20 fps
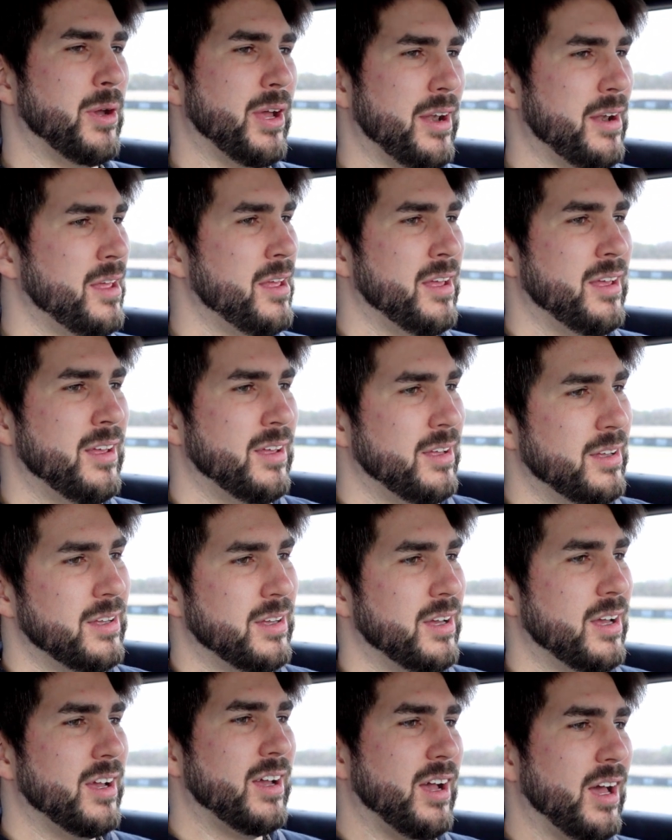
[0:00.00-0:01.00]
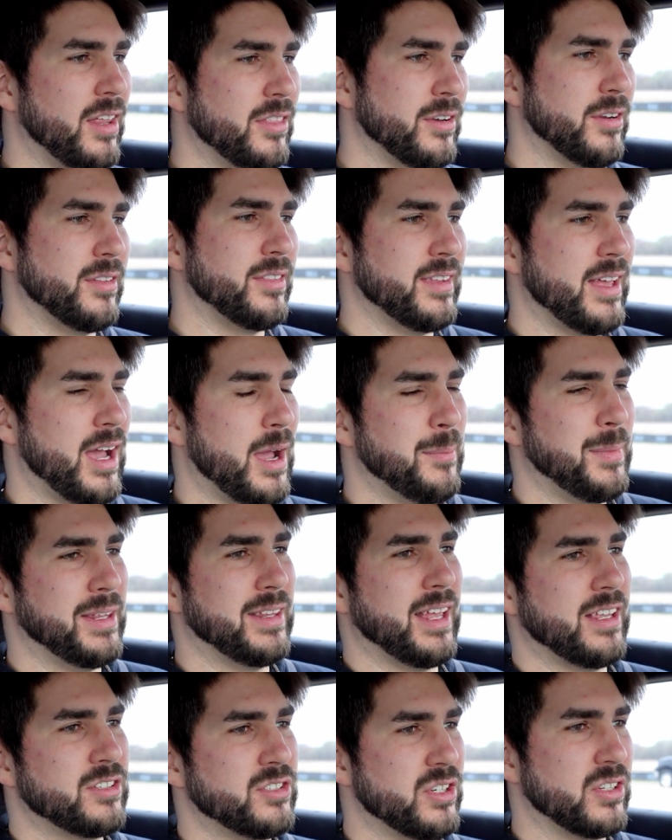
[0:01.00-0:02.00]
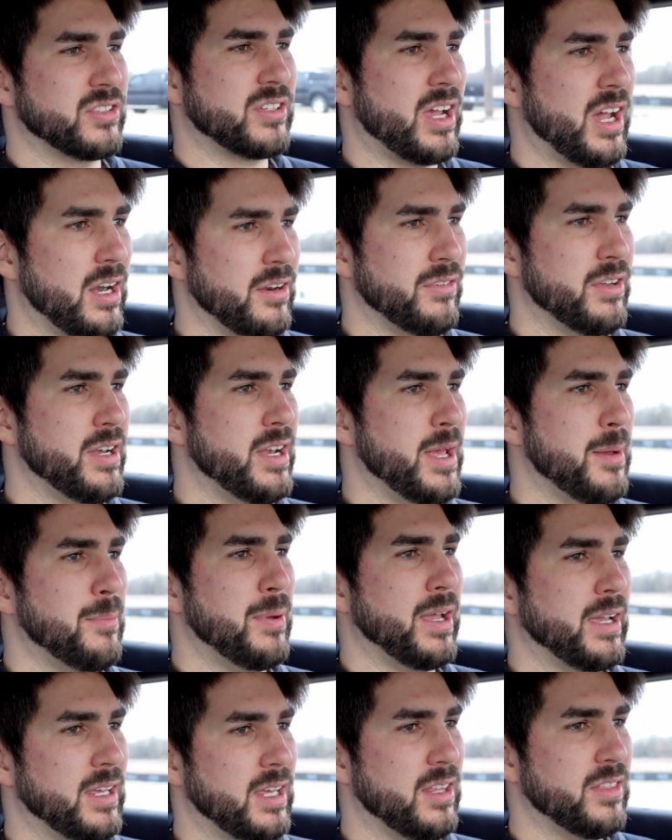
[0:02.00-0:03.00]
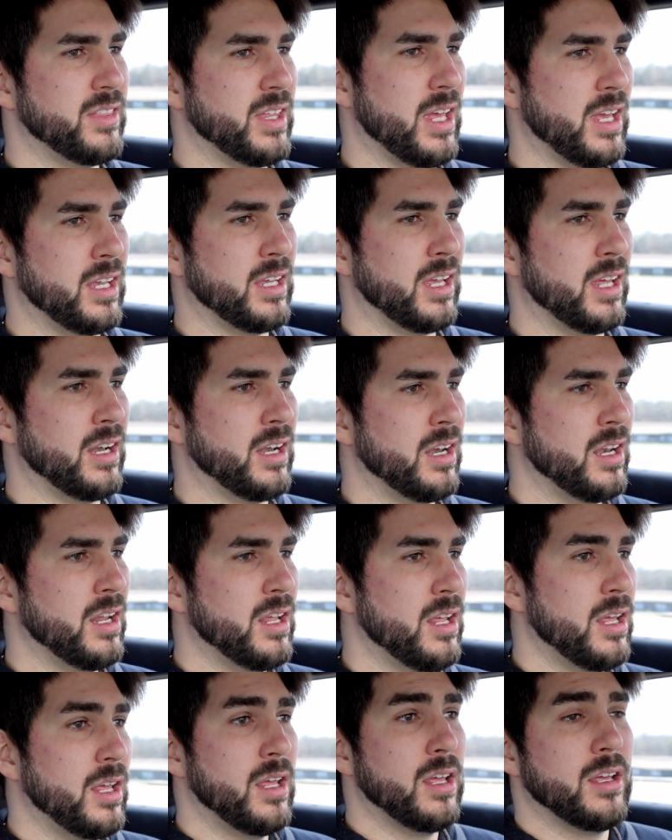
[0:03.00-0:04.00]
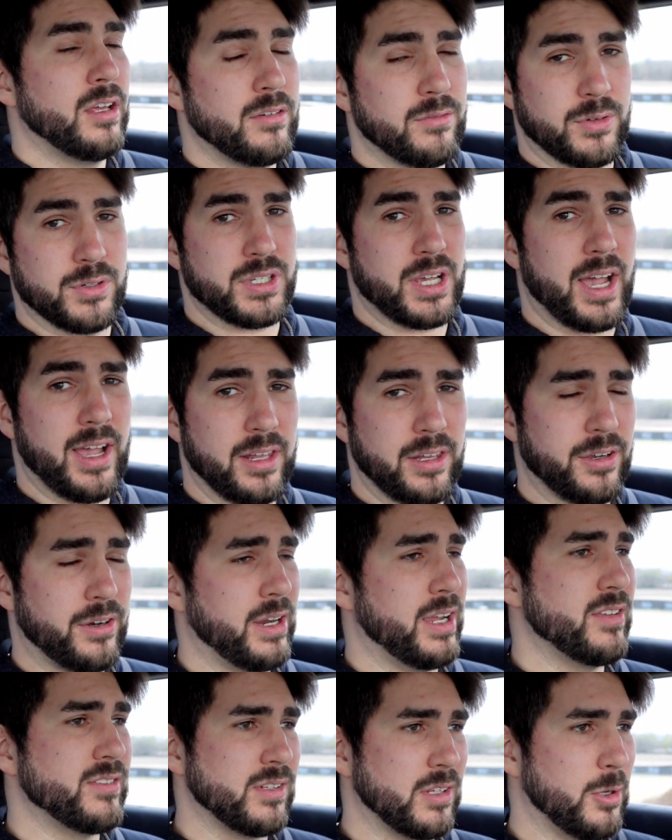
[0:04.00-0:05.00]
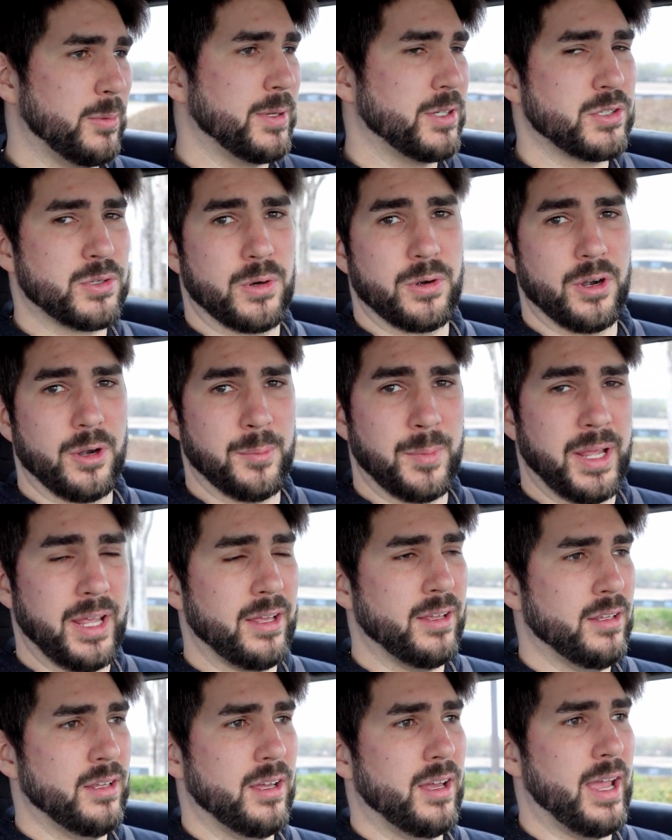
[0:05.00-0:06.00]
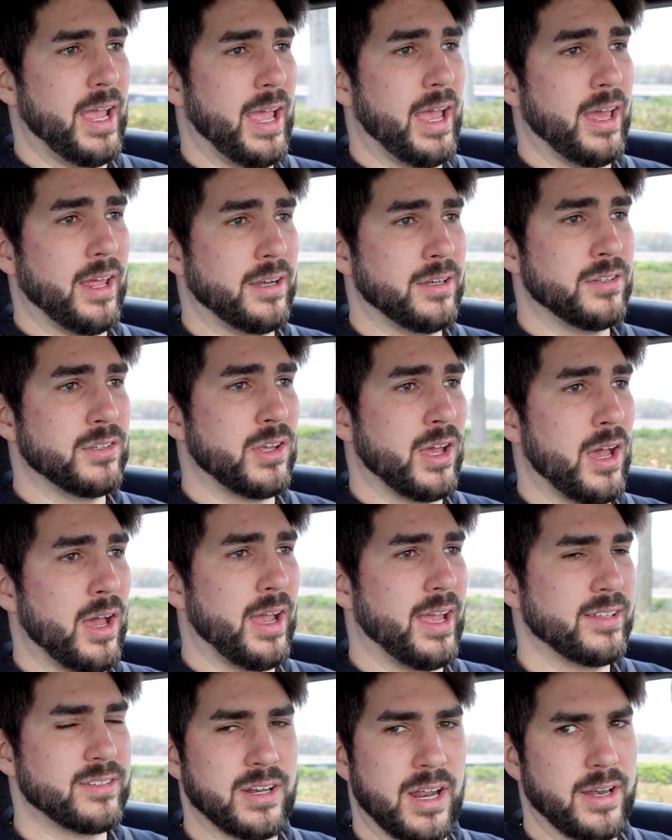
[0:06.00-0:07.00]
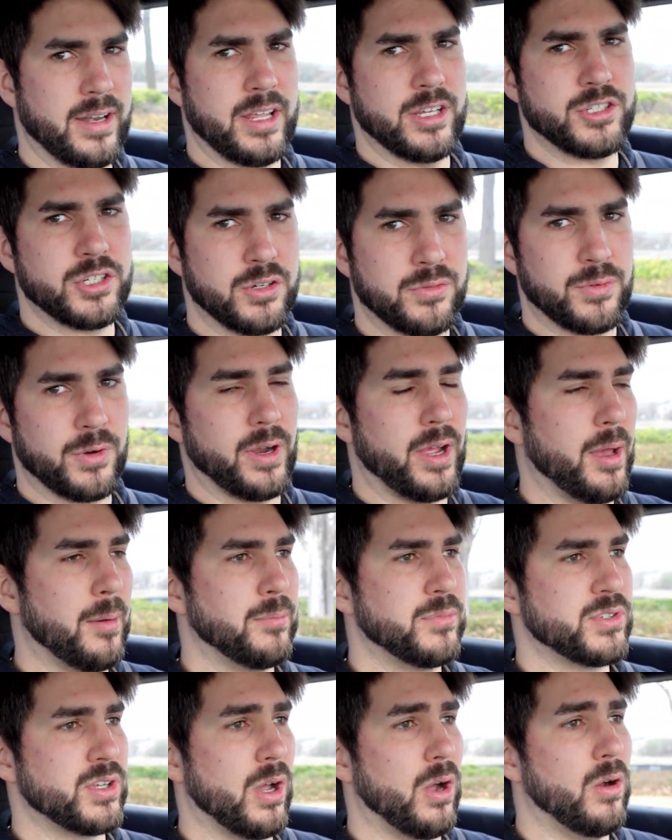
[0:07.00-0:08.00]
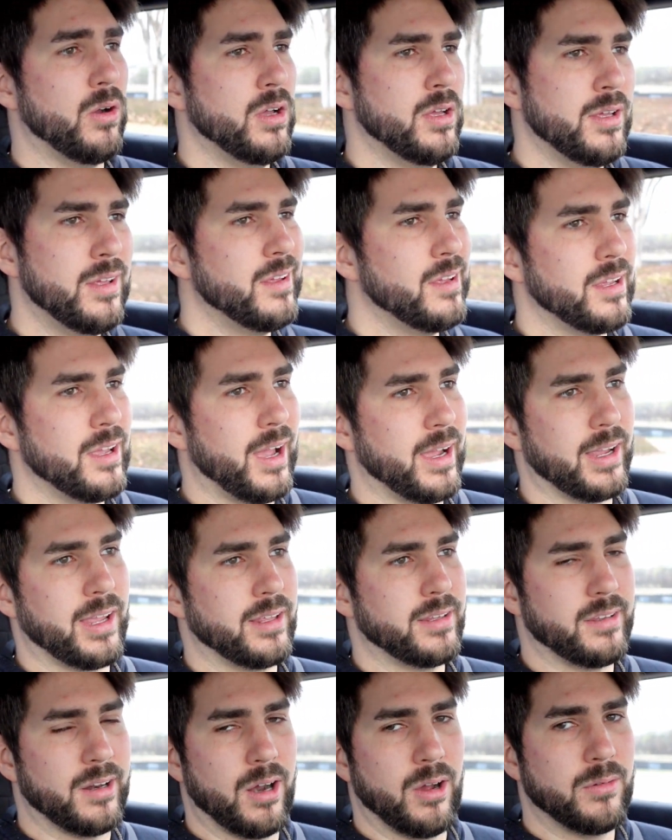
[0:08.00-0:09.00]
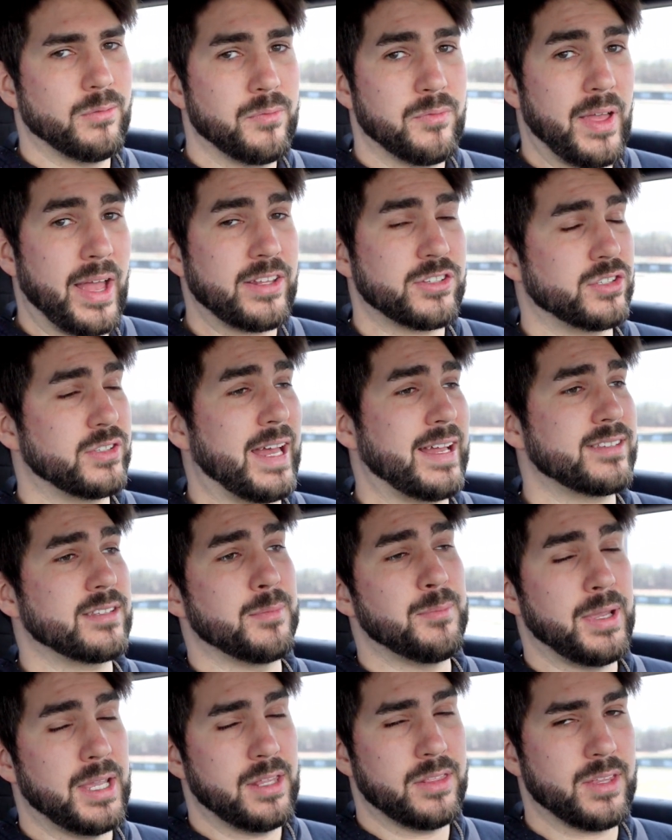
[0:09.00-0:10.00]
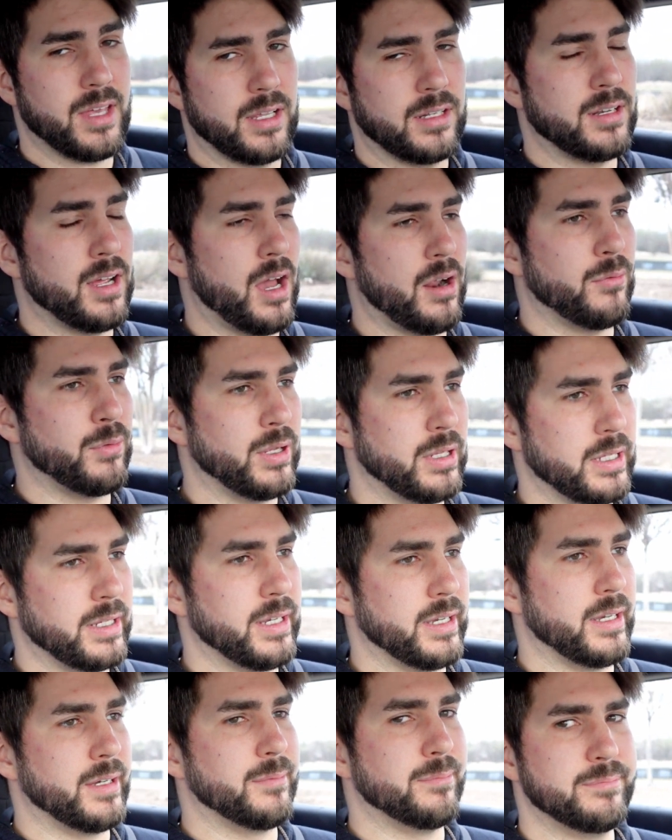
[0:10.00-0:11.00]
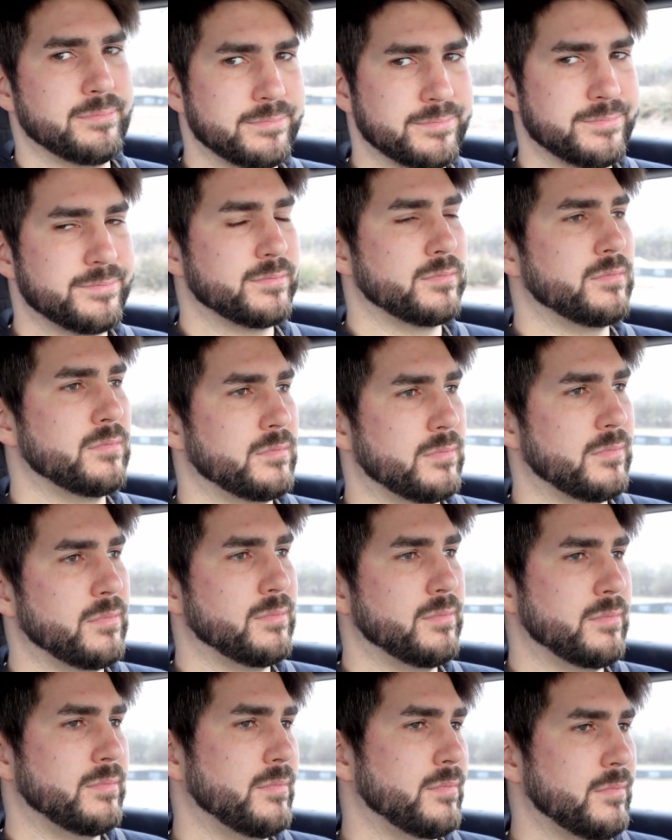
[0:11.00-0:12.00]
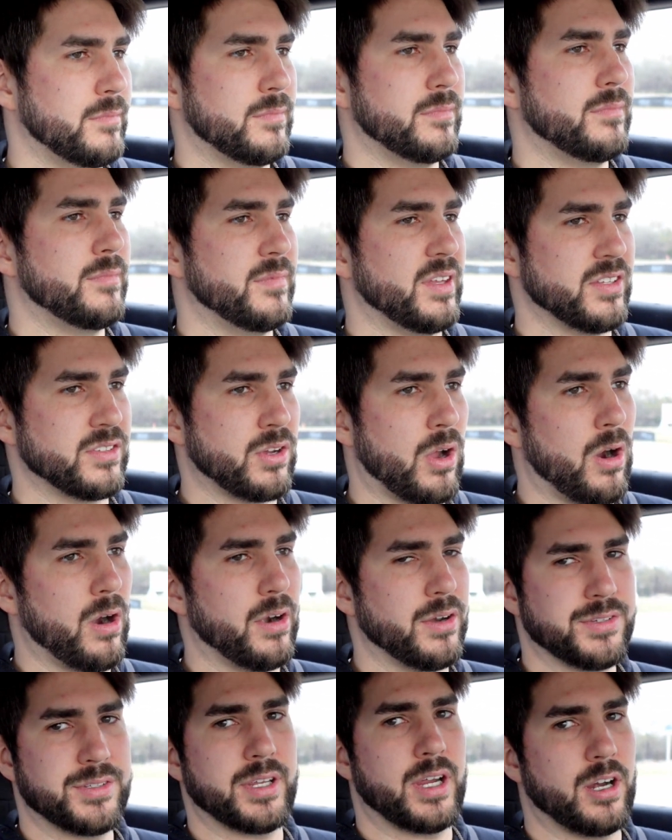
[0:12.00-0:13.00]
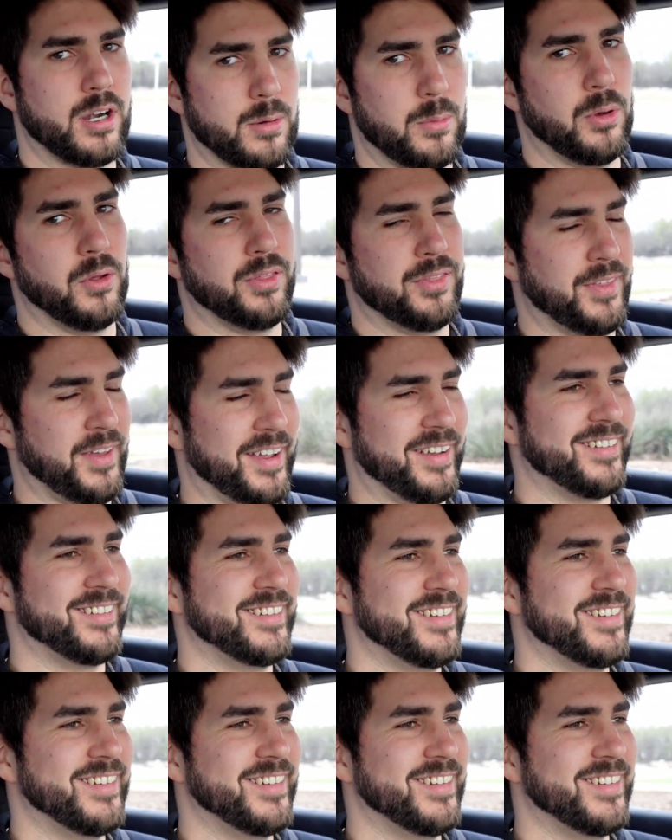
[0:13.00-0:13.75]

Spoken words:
But other than that, I mean, that's just kind of a nitpicky thing. And for Tyler, he's a little bit shorter than me, and it's not an issue for him. So that's a me thing, not really a this car is terrible thing.